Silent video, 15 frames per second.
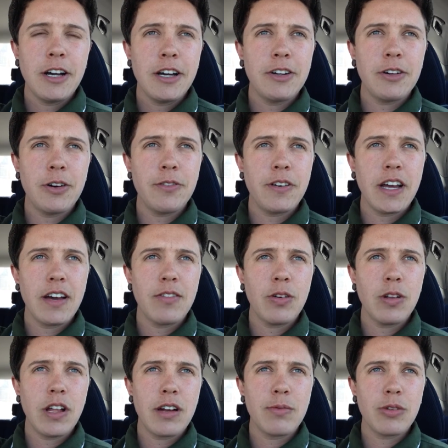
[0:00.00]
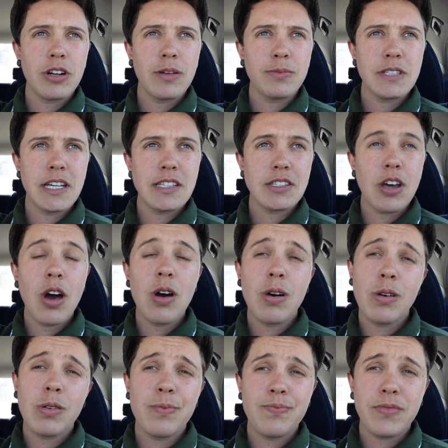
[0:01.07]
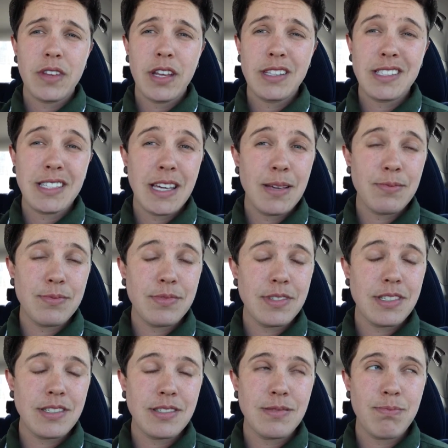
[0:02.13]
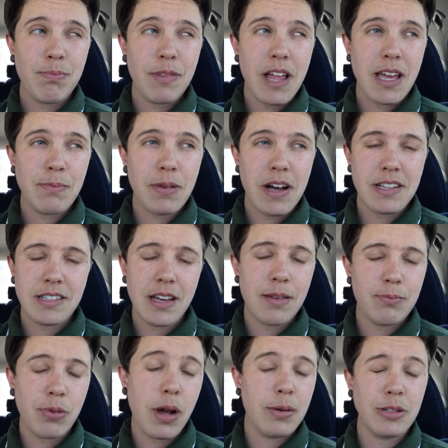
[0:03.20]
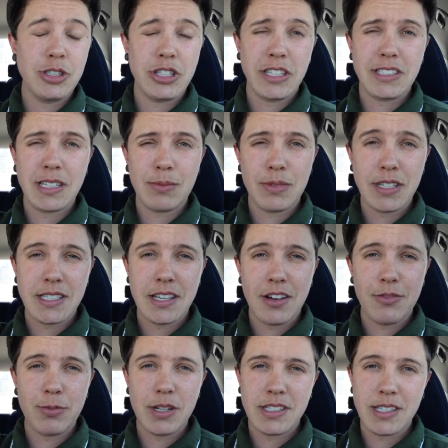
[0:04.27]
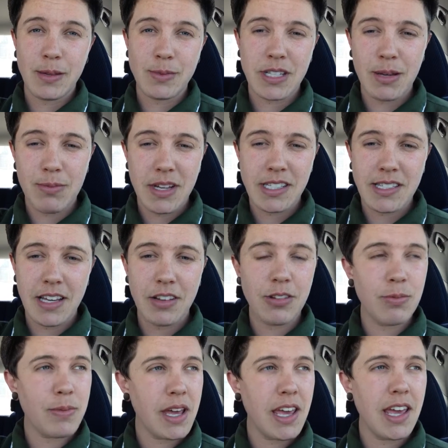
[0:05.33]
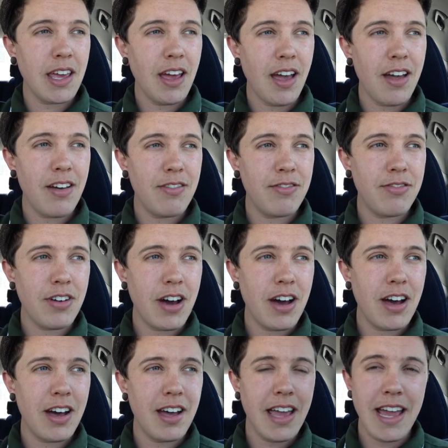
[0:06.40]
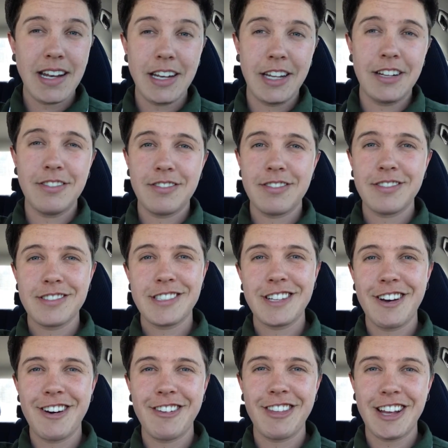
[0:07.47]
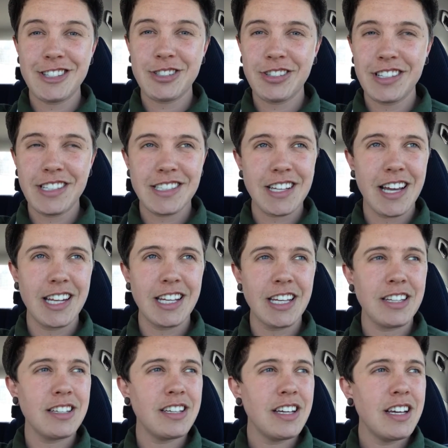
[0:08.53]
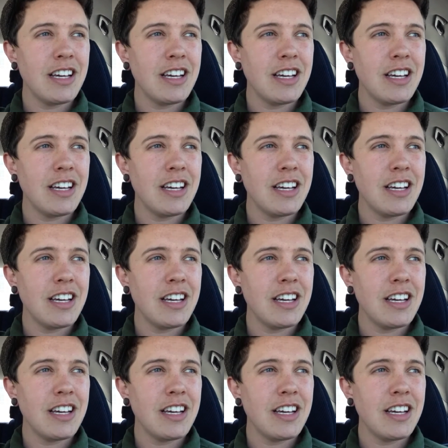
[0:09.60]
I don't know if I have a whole lot of more updates. Oh, it seems like I'm probably jinxing myself, but it seems like my cycle may have uh, ended. So that's really exciting.